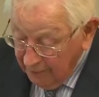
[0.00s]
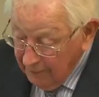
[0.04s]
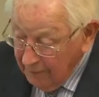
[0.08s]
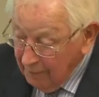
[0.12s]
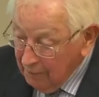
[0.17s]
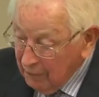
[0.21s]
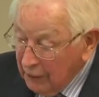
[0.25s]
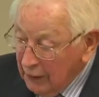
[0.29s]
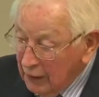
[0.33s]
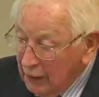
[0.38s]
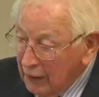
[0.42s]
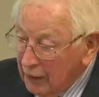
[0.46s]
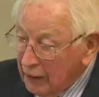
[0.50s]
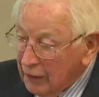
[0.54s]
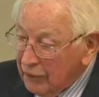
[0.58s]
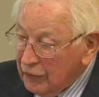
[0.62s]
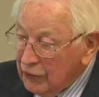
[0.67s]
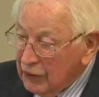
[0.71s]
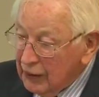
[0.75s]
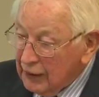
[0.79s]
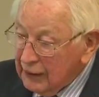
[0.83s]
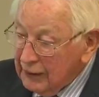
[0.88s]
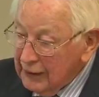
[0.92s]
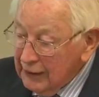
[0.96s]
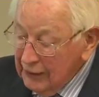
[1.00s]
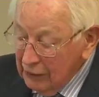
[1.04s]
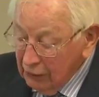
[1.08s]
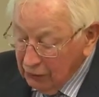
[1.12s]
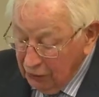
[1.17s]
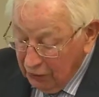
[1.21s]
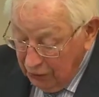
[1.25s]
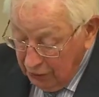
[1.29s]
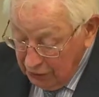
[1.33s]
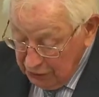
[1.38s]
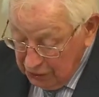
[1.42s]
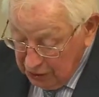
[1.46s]
the flexibility
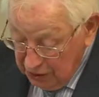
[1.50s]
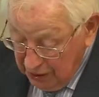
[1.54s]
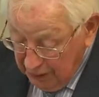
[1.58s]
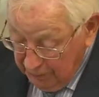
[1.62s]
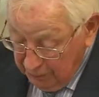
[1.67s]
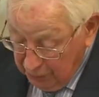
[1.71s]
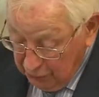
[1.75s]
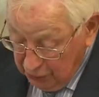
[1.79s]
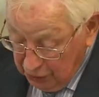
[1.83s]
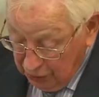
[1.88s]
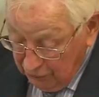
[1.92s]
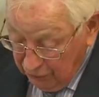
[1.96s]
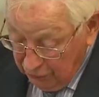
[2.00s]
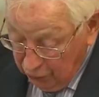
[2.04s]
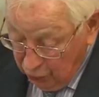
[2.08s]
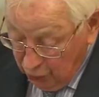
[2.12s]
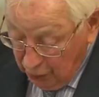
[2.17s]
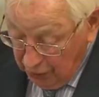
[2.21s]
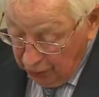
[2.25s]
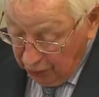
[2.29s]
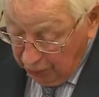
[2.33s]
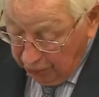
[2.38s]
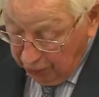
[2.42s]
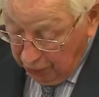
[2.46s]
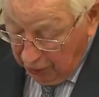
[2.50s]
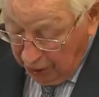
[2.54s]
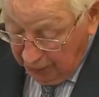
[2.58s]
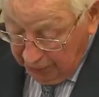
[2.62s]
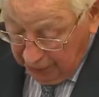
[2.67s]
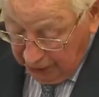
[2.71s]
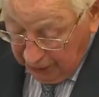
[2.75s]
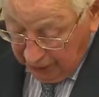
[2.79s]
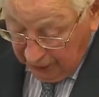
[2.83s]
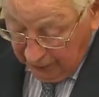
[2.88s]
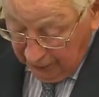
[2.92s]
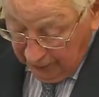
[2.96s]
of the legal
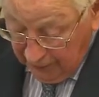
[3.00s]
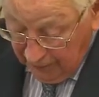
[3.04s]
concept